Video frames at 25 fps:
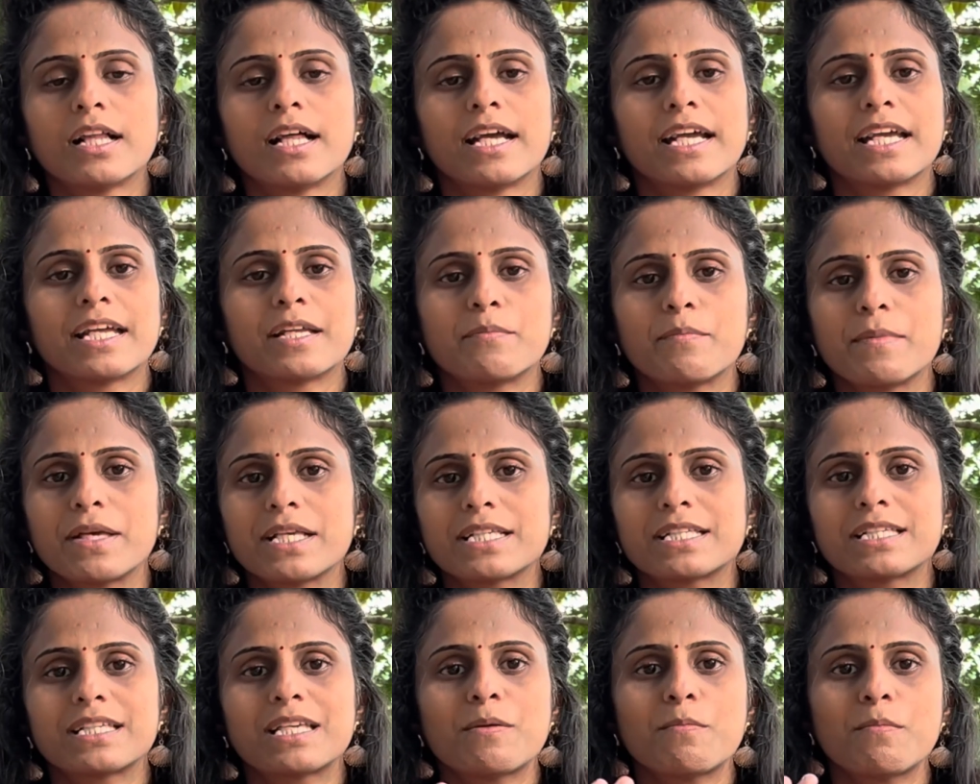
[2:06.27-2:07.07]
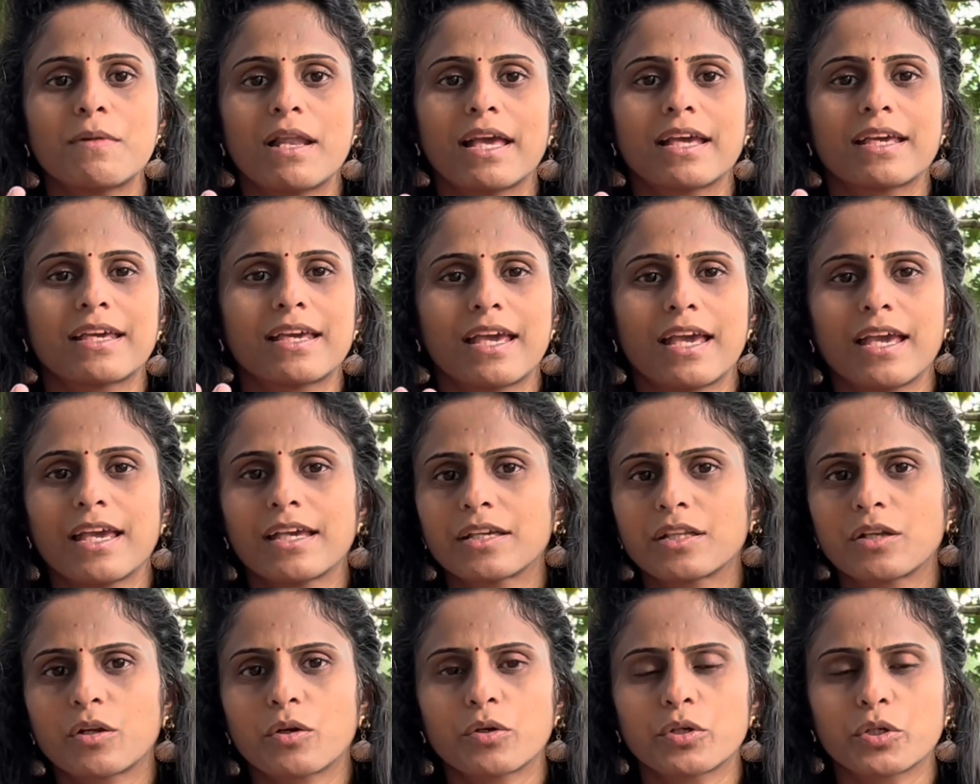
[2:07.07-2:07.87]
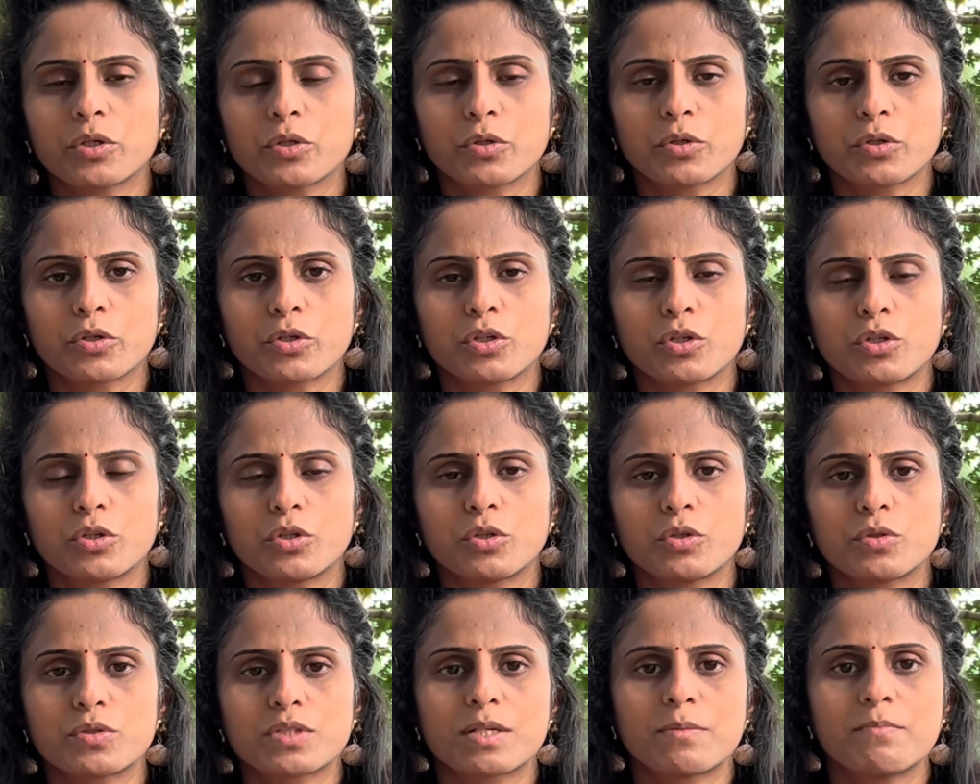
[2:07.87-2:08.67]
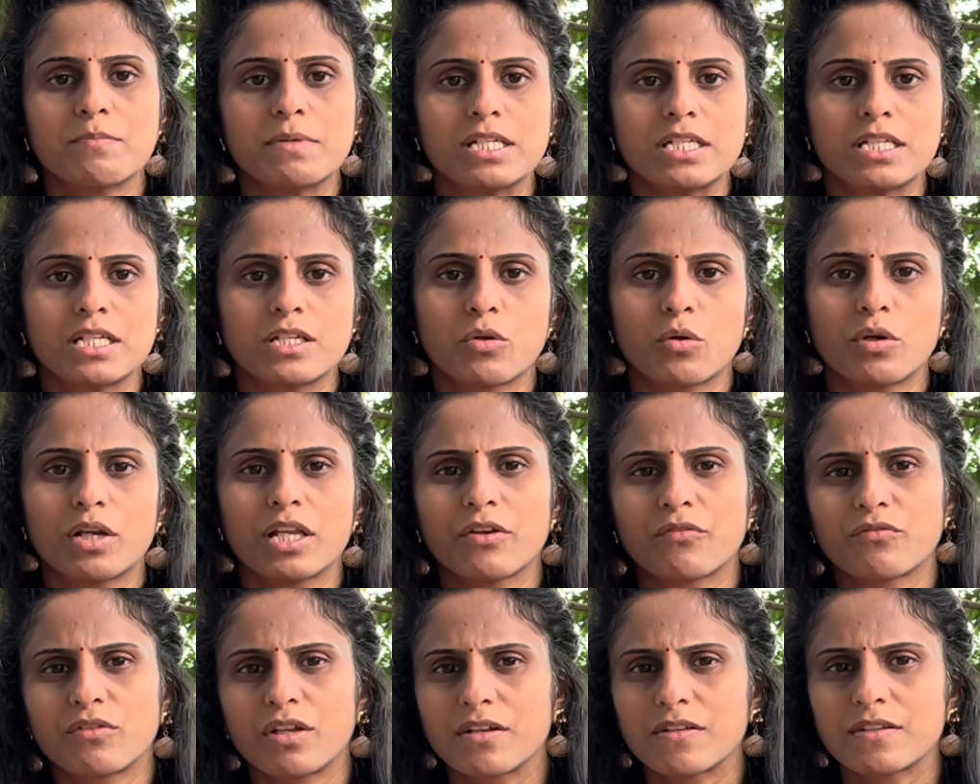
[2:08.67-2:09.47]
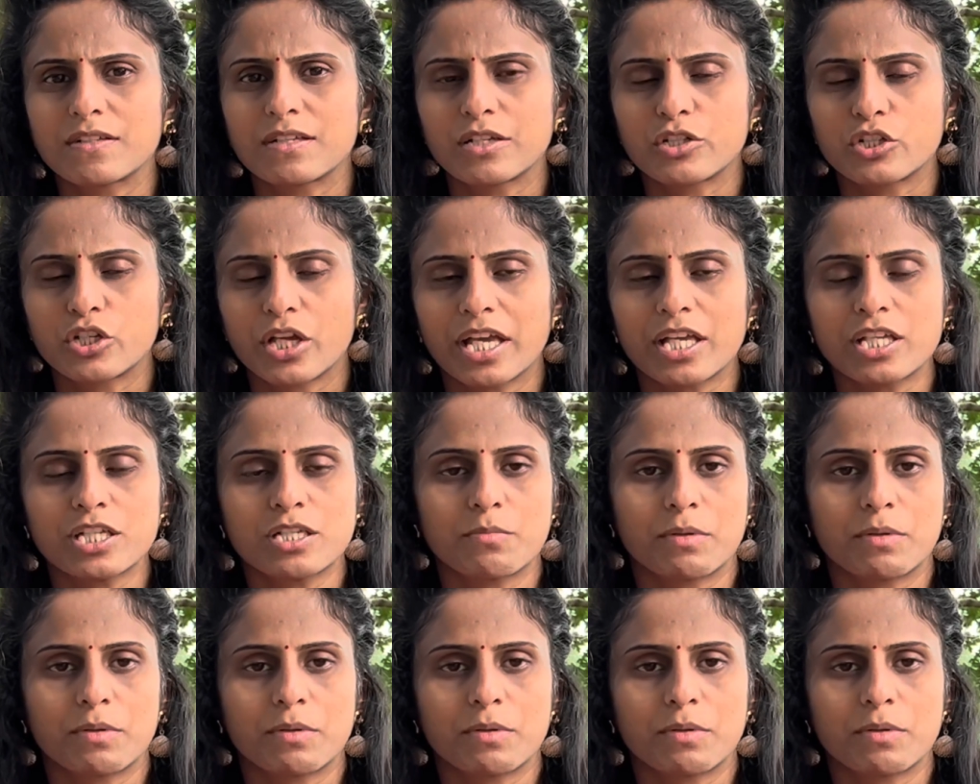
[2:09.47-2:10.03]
It may seem like, hey, you submit it only if there is a change,